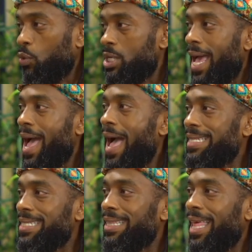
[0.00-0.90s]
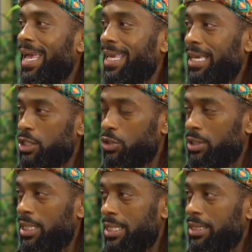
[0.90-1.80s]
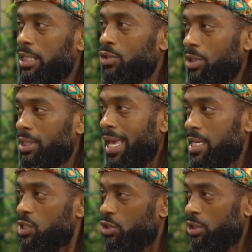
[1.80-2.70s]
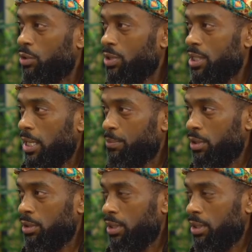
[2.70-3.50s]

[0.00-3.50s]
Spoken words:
which acts like estrogen and sits on the estrogen receptor,